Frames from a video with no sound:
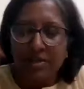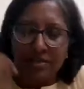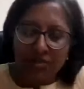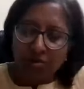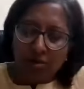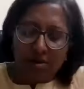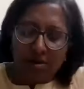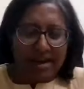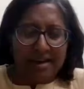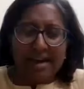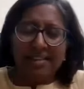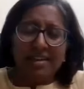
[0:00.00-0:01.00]
I
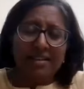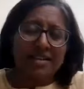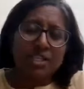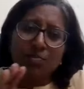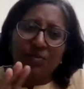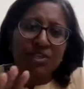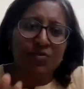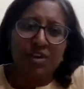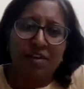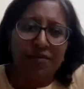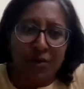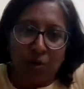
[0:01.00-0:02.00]
think this much
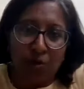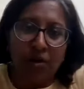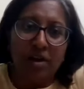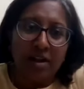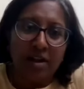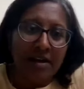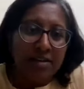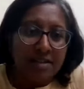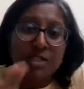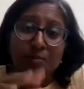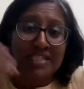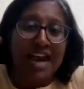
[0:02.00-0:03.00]
we have told,
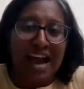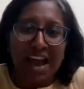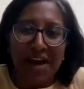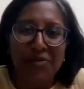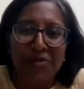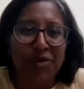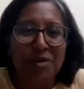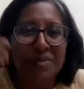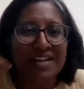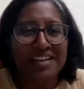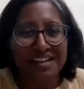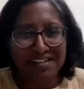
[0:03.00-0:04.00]
this much I have told,
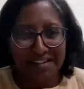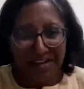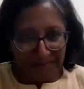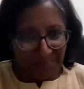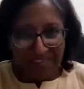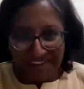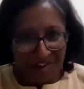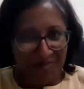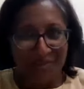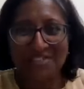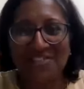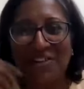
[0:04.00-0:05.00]
but he
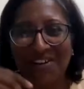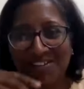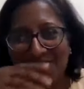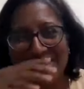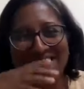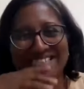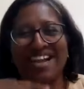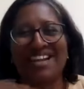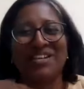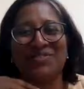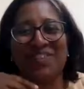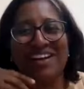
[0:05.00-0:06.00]
was not very
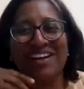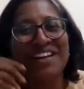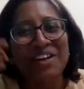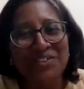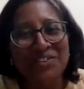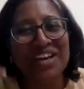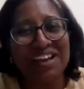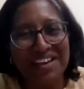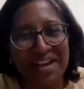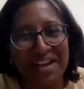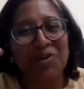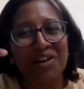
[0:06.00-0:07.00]
satisfied. So he
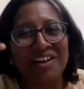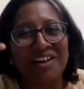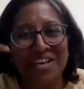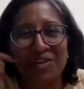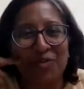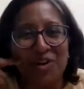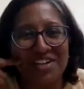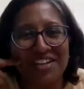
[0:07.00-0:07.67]
kept on asking.